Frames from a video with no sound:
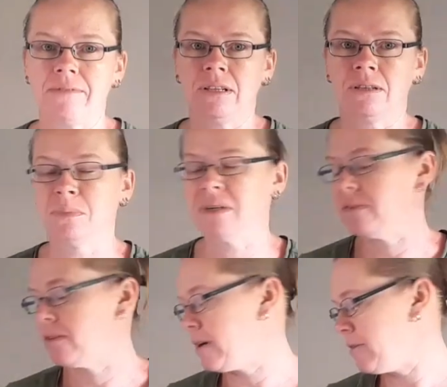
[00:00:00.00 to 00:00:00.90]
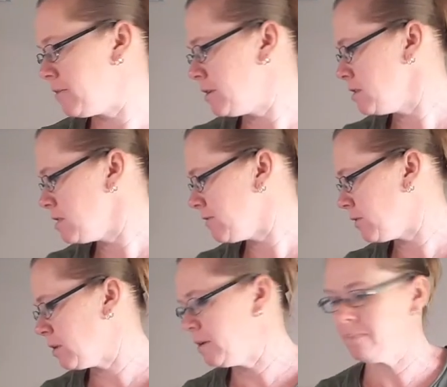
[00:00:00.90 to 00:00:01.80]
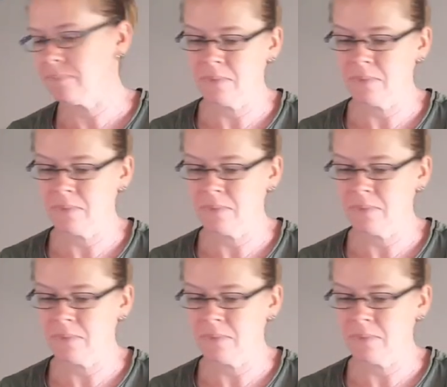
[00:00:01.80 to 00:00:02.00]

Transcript: have a little bit of a reference for it.